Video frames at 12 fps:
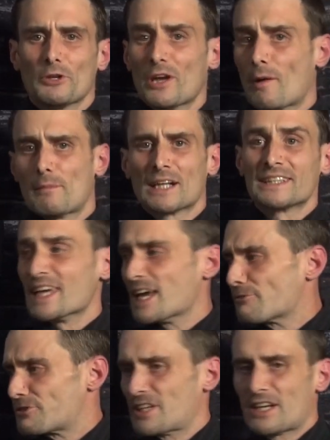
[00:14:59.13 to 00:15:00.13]
Now, I'm not
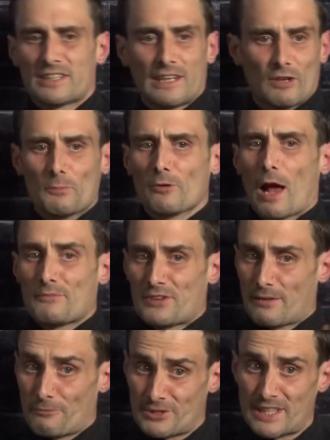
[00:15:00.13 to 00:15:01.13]
saying for Senate to even approve. I'm
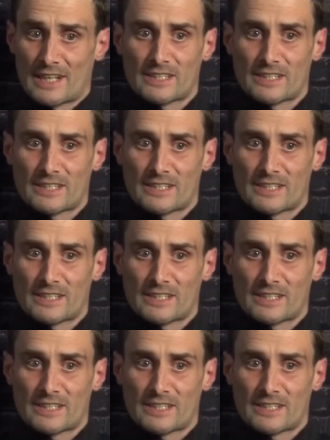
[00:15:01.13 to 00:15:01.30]
saying for Senate